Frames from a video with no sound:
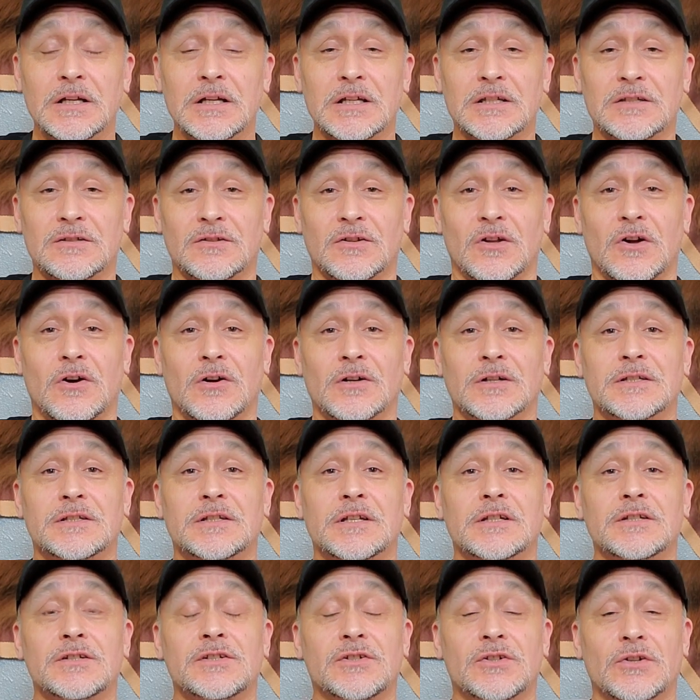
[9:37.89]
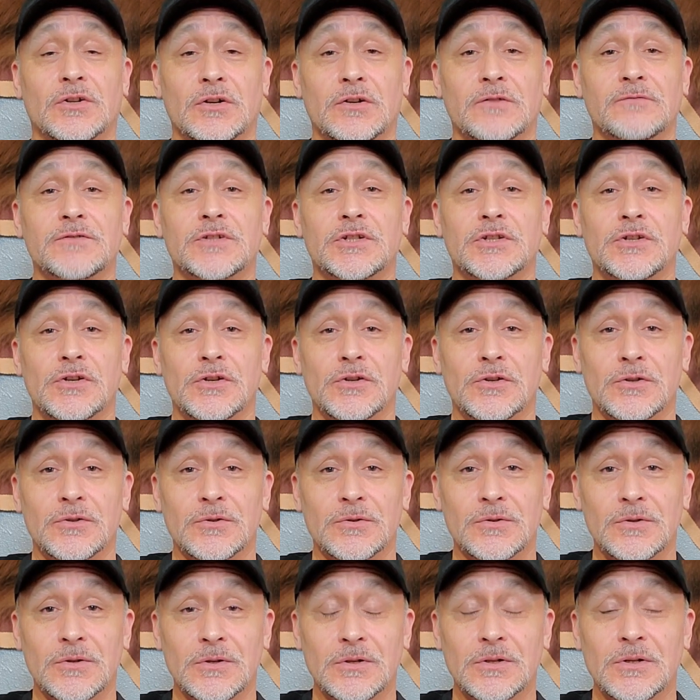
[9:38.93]
as long as it serves
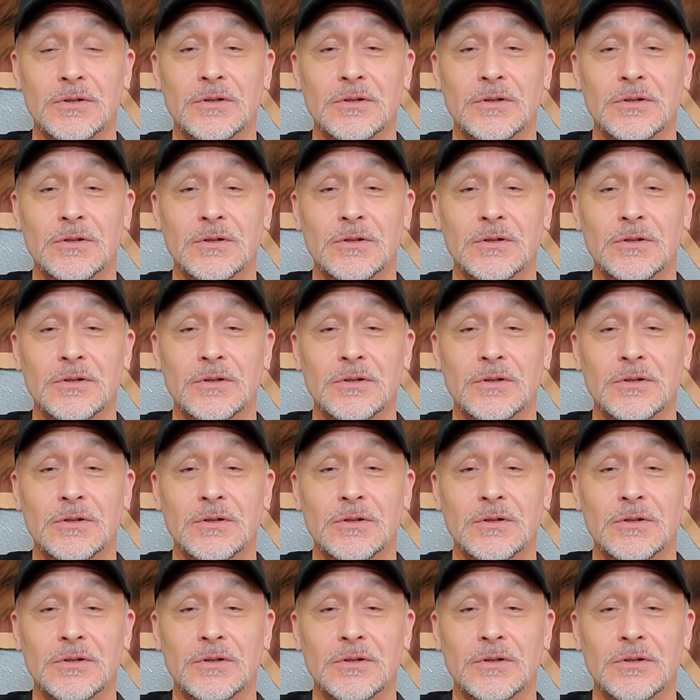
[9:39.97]
you